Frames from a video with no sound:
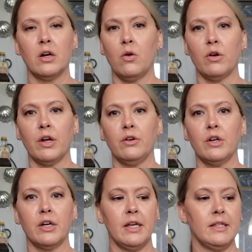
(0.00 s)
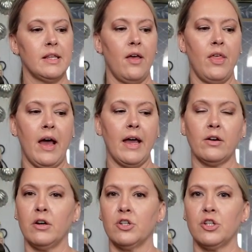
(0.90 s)
Oreo cookies that I
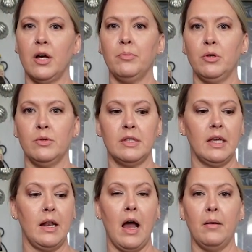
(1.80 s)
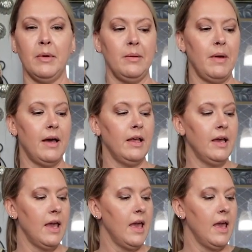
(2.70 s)
crushed up using a meat mallet,